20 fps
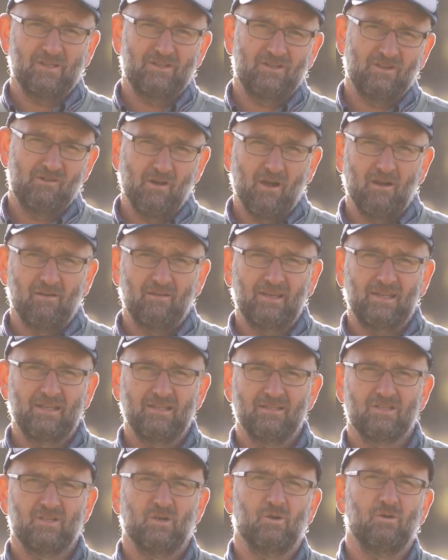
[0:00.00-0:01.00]
to growing
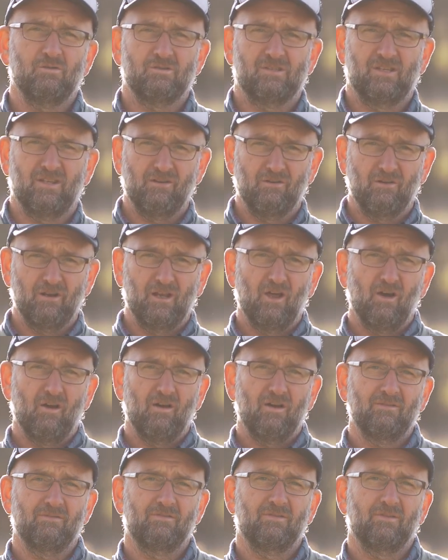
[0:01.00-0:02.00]
in soils that are
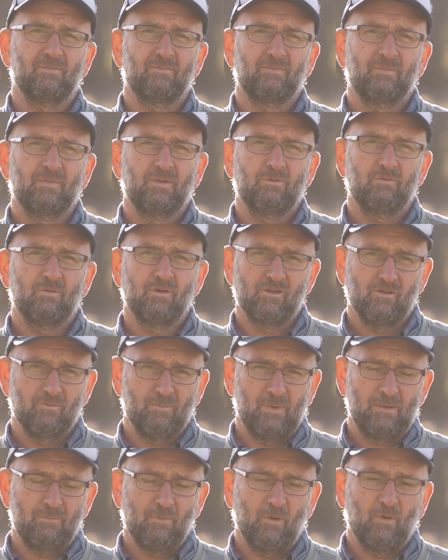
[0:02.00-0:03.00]
alive, whether it
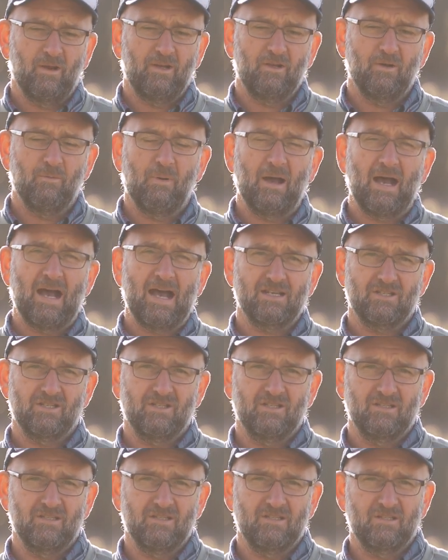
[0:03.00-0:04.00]
be perennial
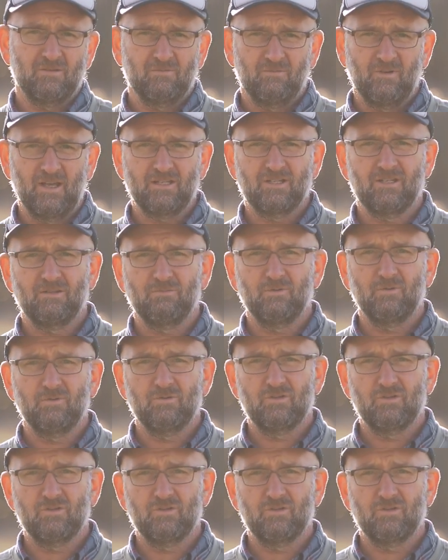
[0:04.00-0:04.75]
pastures, vegetables,